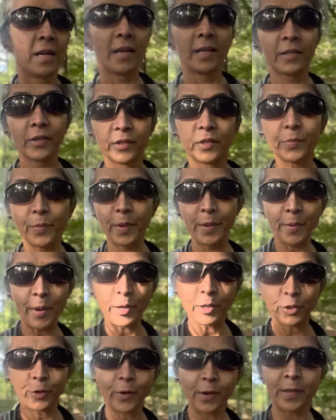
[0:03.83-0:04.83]
So it's been about
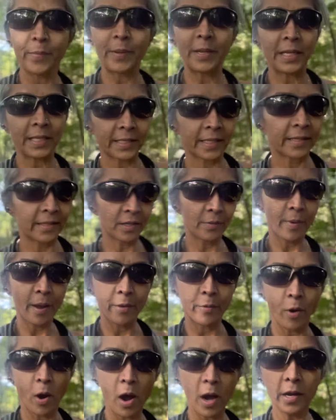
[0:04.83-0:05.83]
20 minutes into my
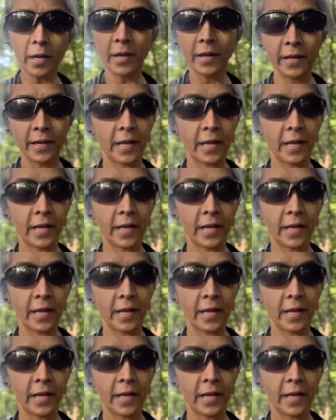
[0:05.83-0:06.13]
walk.